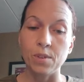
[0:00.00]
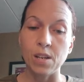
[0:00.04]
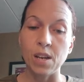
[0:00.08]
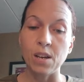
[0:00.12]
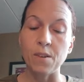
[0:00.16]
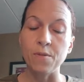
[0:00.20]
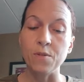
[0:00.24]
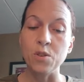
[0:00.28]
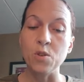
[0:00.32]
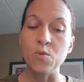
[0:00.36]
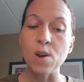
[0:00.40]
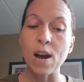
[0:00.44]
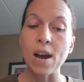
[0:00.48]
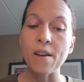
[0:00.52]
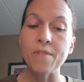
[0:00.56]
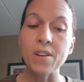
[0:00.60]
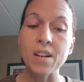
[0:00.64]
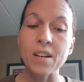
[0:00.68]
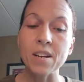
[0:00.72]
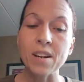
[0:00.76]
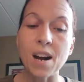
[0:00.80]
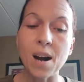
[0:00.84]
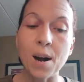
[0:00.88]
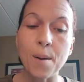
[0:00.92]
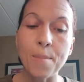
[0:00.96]
if you
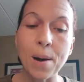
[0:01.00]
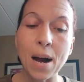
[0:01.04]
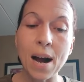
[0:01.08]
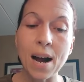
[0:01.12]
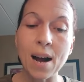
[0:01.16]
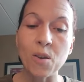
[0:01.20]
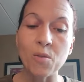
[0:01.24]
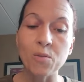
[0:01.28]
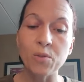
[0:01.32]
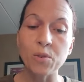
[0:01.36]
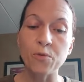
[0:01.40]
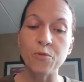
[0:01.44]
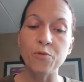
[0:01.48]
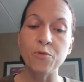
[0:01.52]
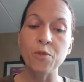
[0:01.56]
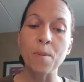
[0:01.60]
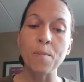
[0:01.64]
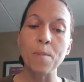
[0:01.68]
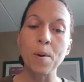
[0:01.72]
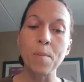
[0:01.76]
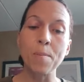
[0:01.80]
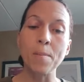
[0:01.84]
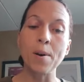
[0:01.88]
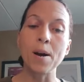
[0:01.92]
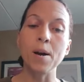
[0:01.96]
haven't come out
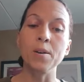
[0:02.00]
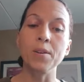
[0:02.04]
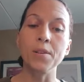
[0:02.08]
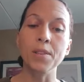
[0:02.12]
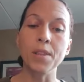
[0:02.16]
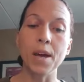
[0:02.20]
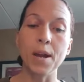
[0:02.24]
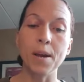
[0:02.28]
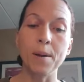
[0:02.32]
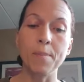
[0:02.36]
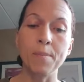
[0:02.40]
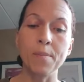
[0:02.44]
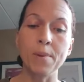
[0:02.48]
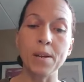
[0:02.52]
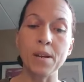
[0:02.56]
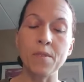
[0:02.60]
from among them,